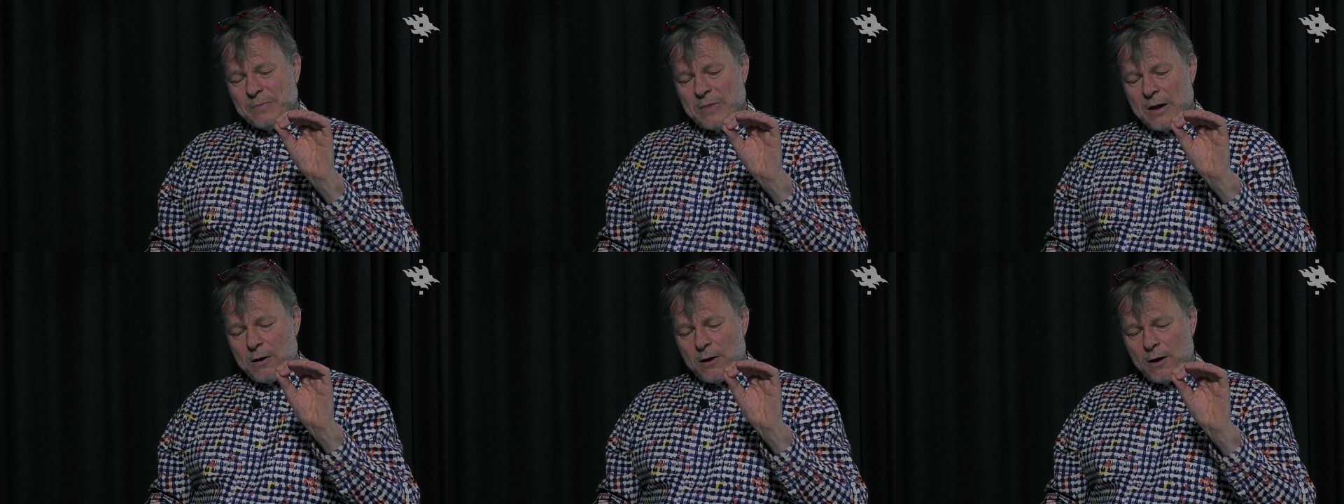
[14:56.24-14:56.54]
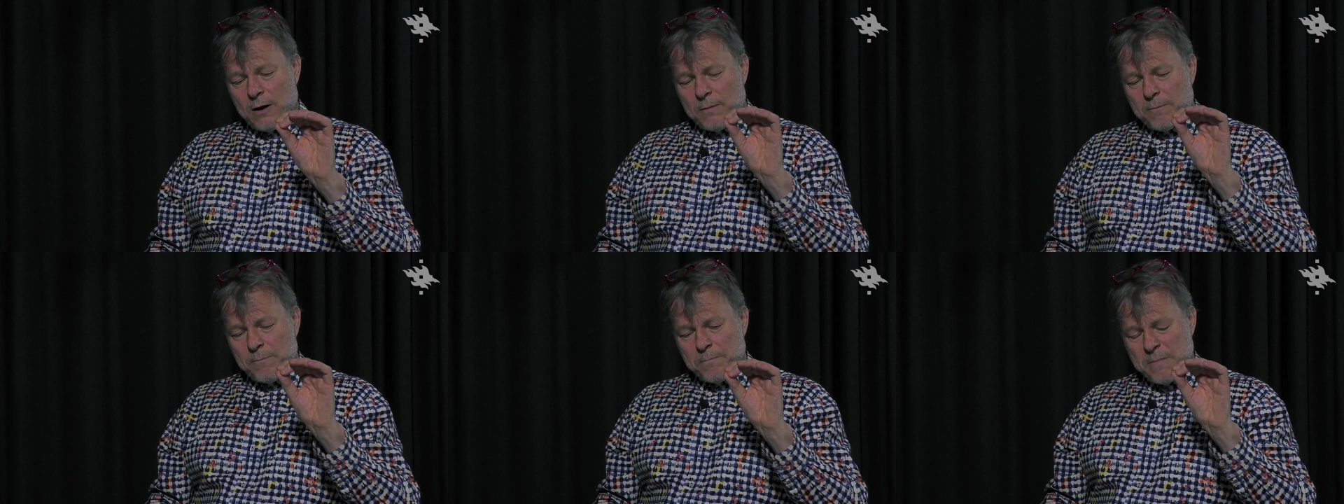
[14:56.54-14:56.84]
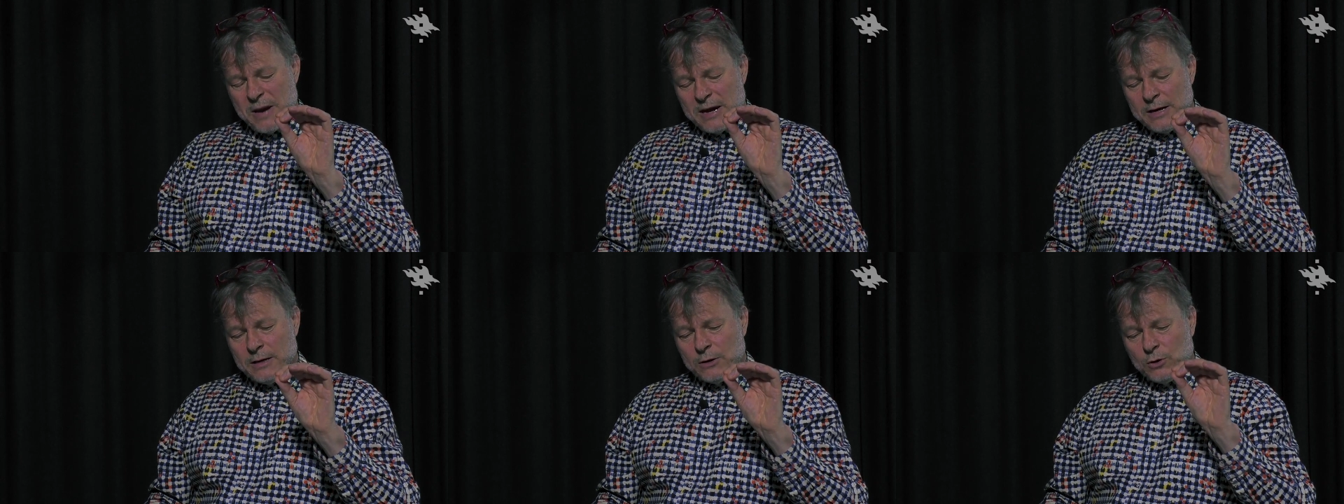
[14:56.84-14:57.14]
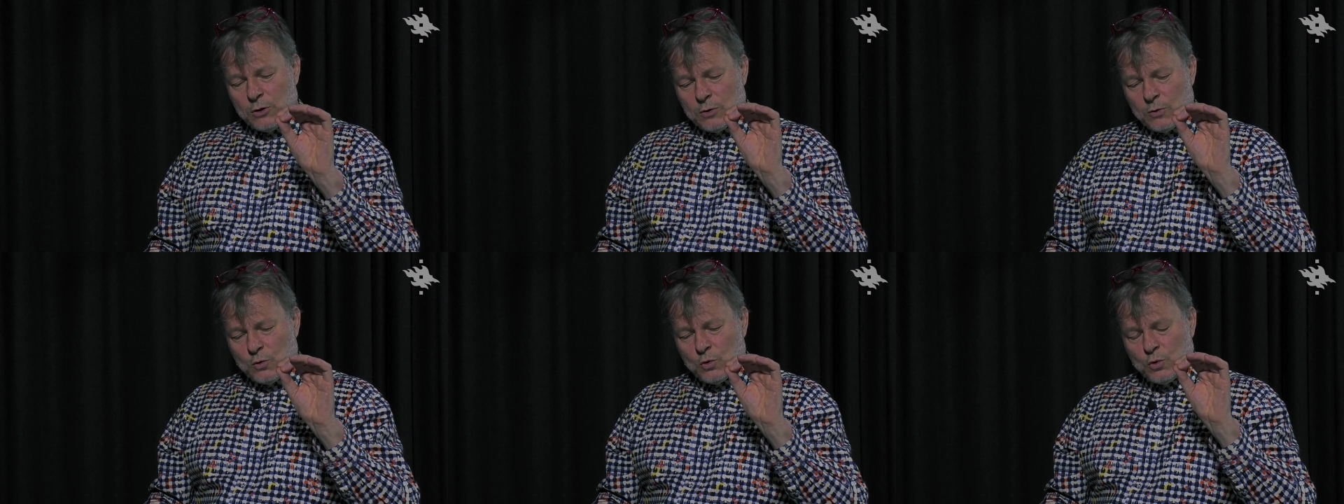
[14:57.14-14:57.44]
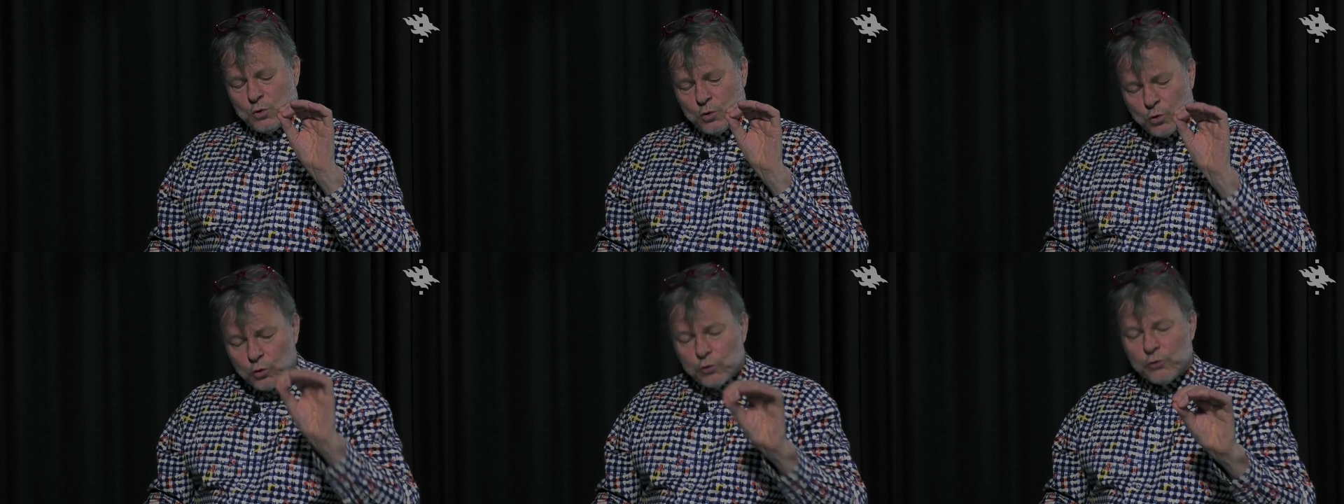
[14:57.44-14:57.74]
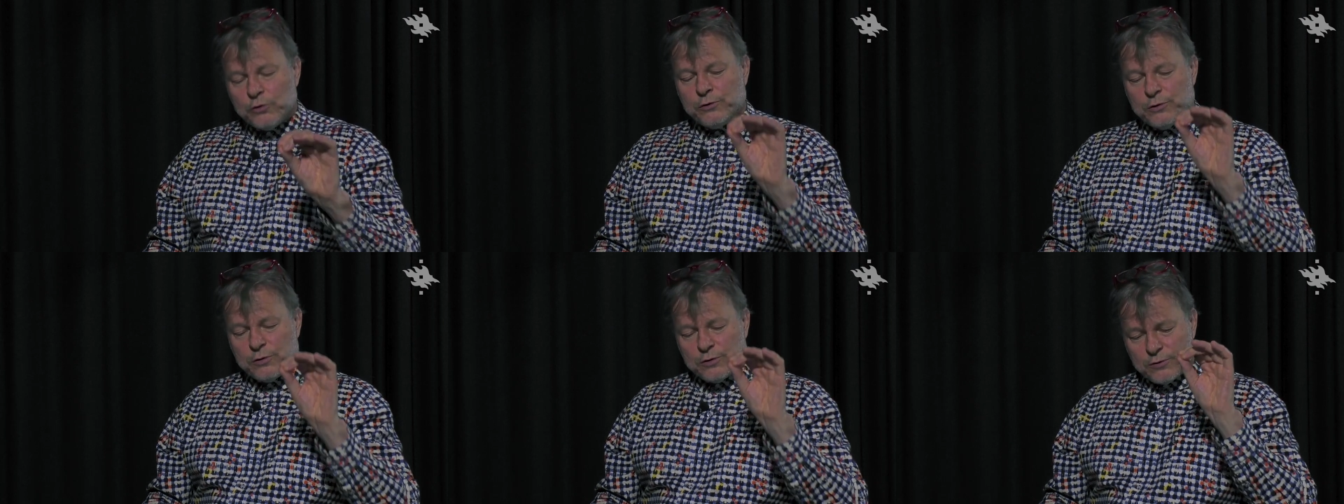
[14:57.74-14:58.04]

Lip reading: there are many good